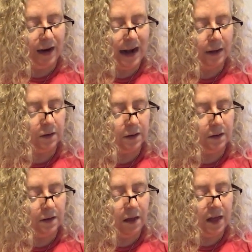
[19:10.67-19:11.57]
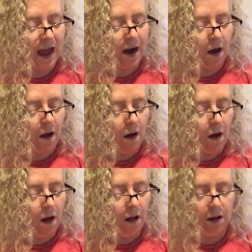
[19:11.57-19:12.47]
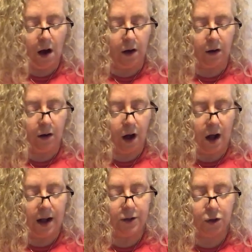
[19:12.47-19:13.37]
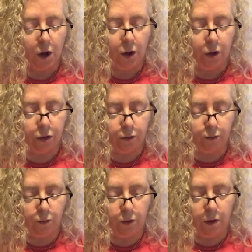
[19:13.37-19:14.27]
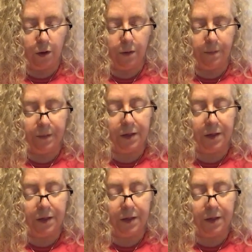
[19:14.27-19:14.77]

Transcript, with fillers: And that he further announces that all are God's,